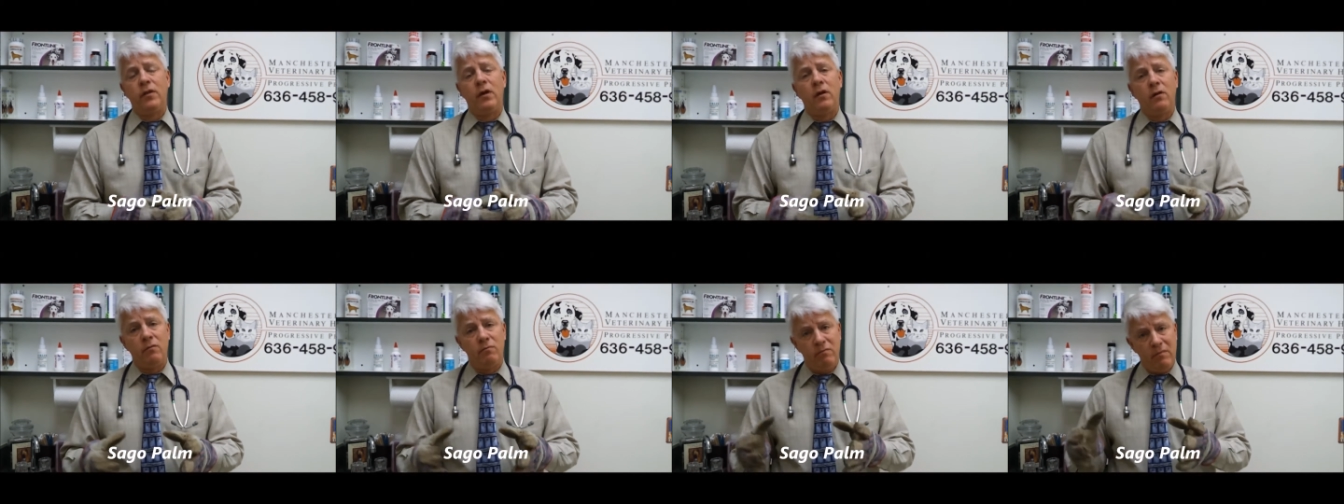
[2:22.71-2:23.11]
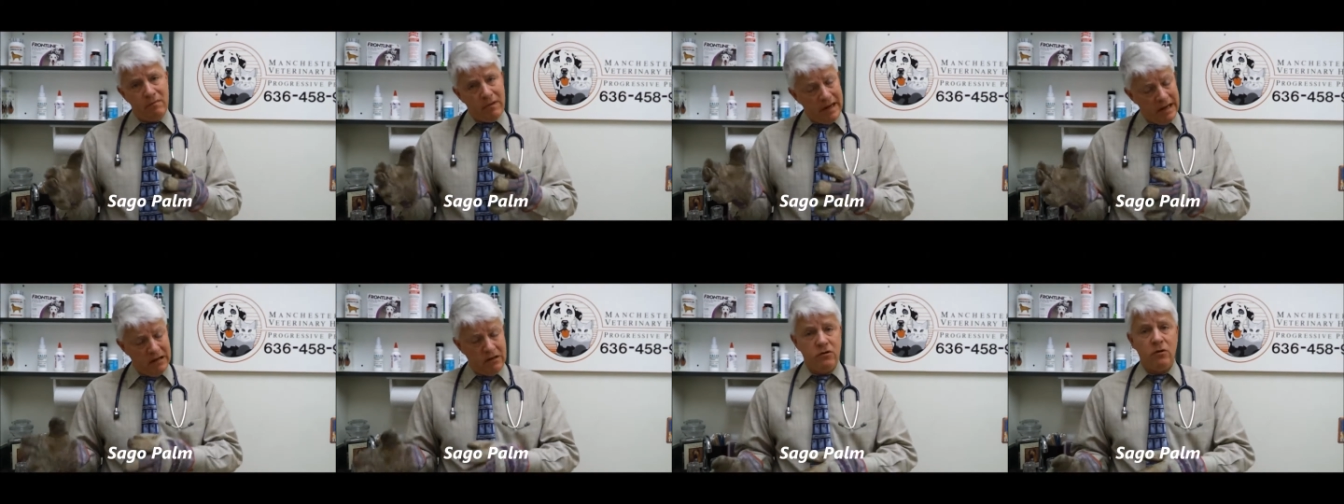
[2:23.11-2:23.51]
They're
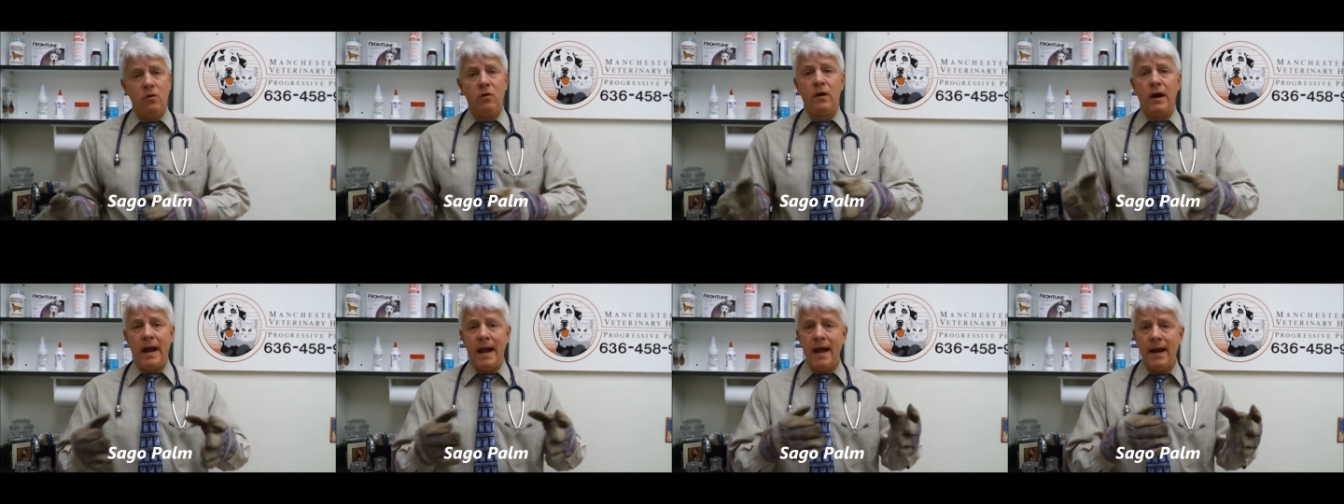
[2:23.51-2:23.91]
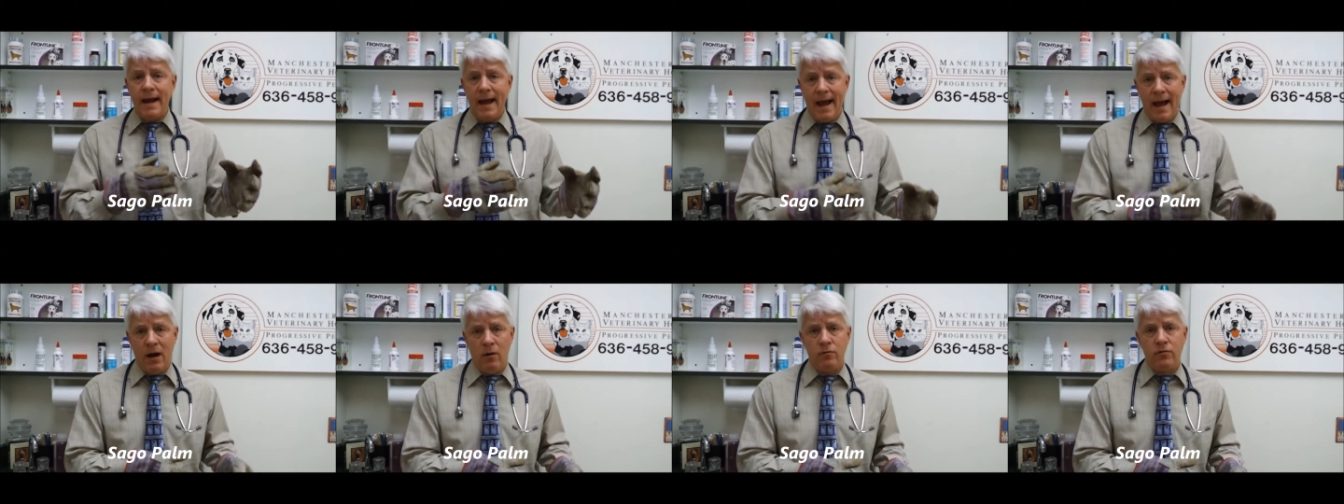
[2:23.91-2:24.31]
indoor
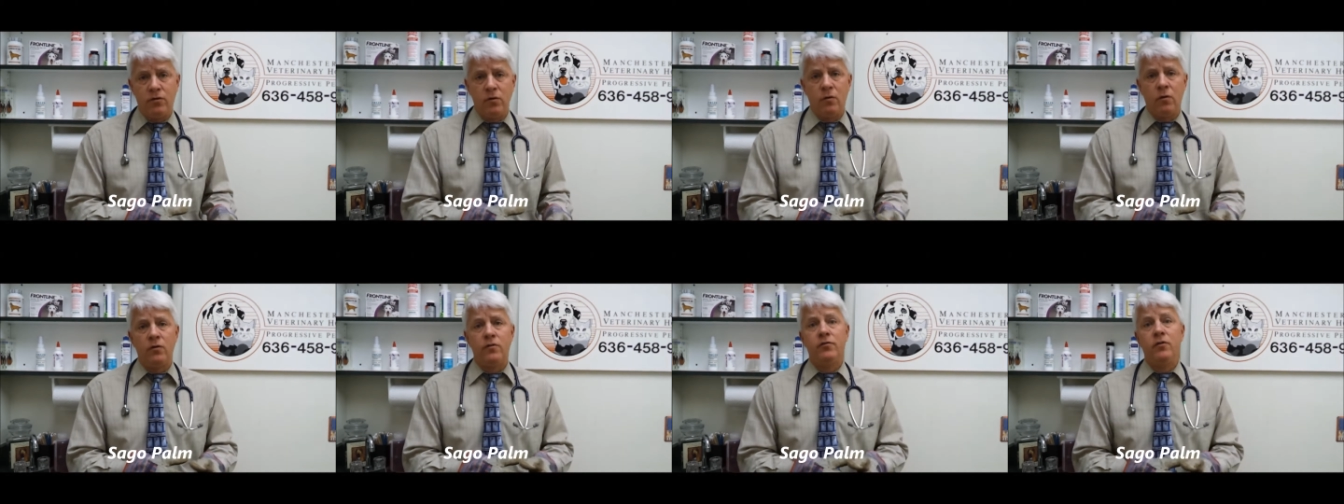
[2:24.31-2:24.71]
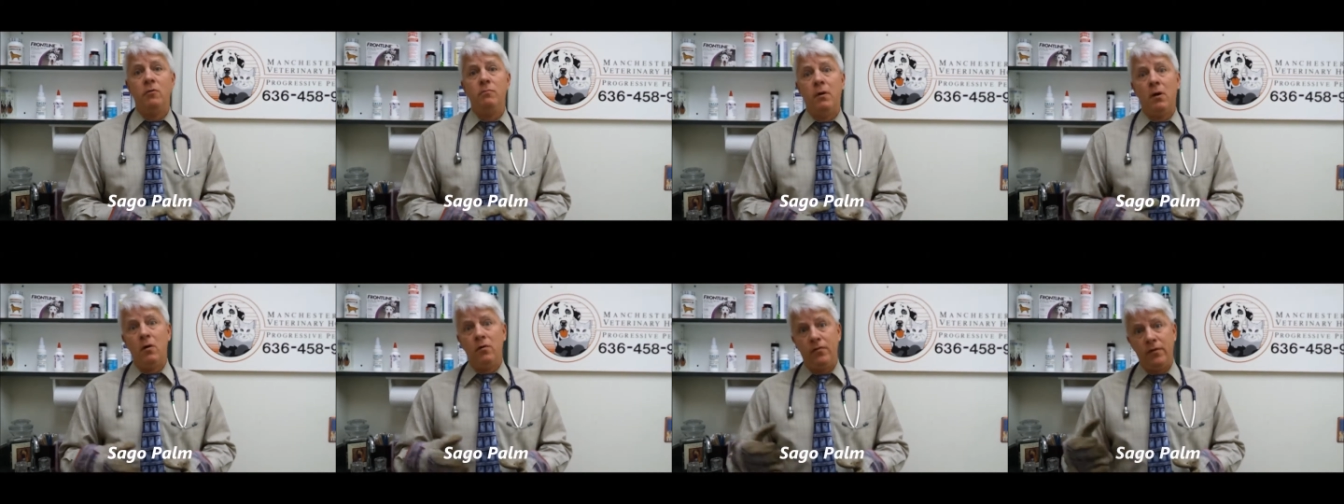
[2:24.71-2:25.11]
and outdoor,
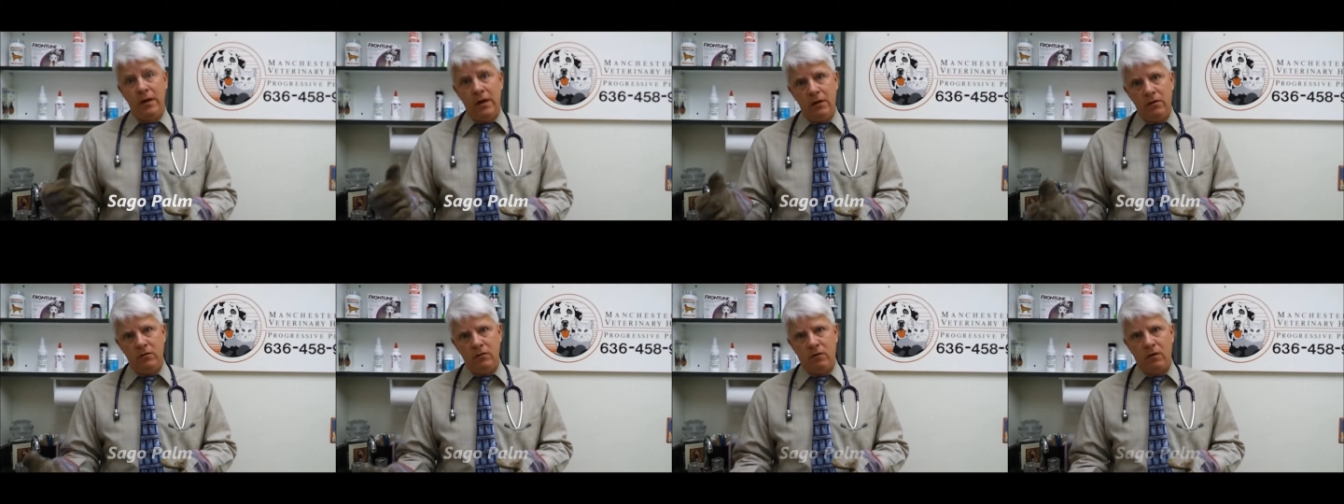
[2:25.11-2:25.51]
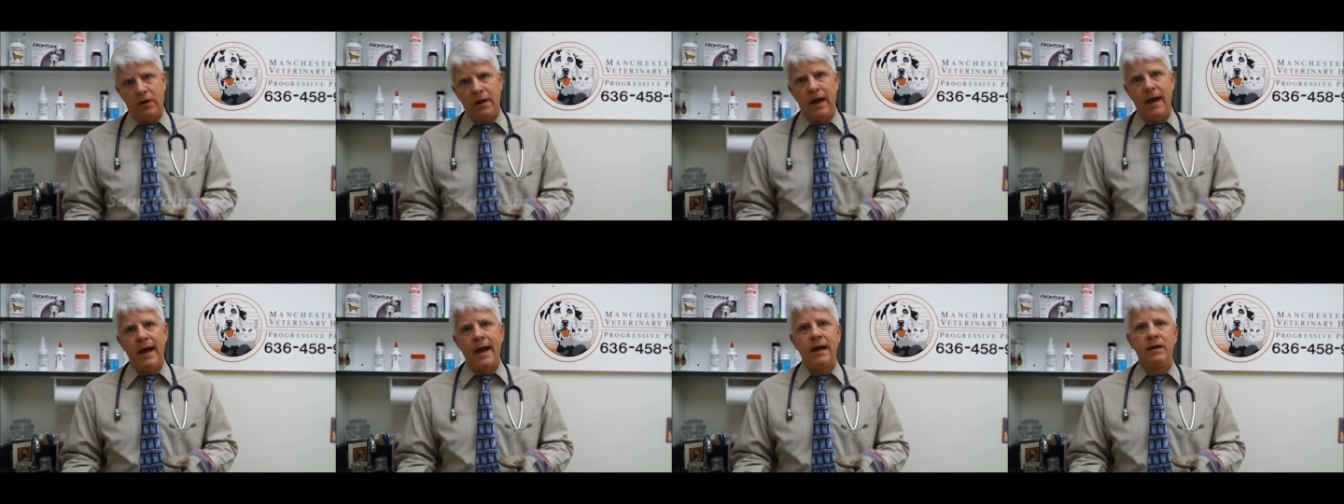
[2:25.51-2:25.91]
so both indoor
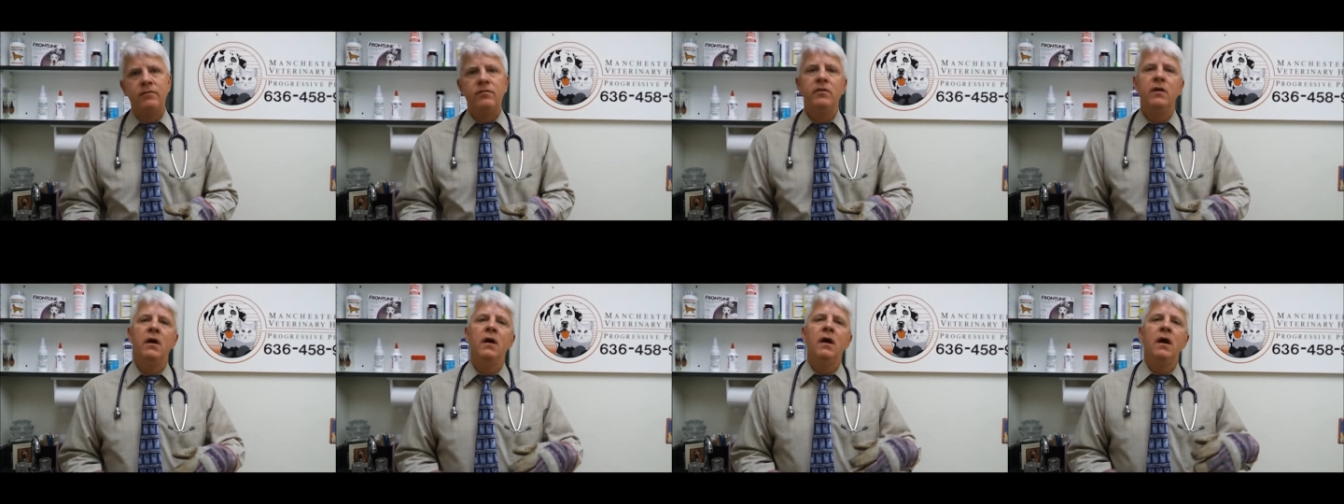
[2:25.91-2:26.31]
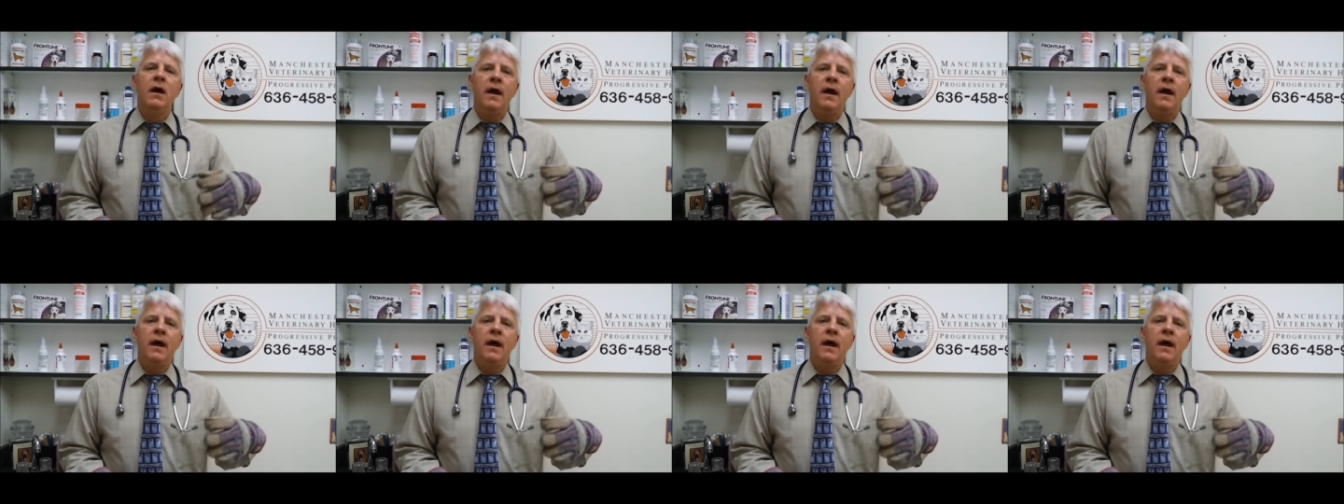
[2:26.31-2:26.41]
cats